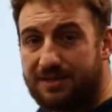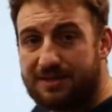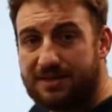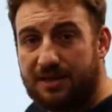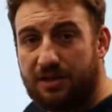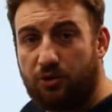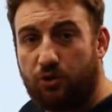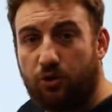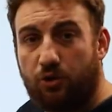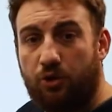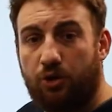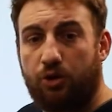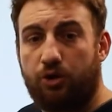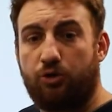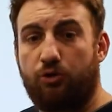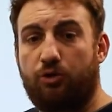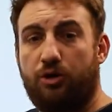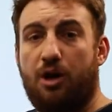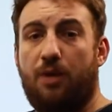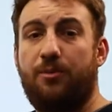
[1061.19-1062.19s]
0,
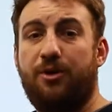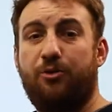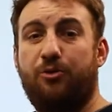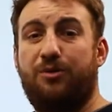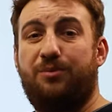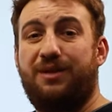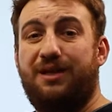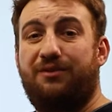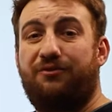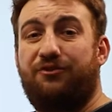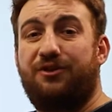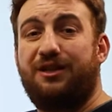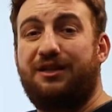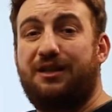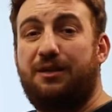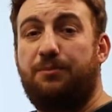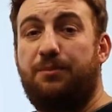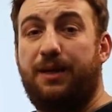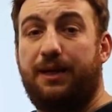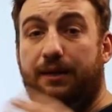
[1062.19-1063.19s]
your number will be
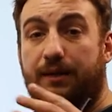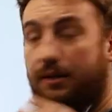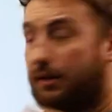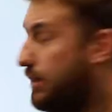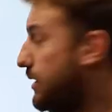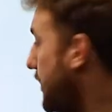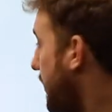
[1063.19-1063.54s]
infinitely big.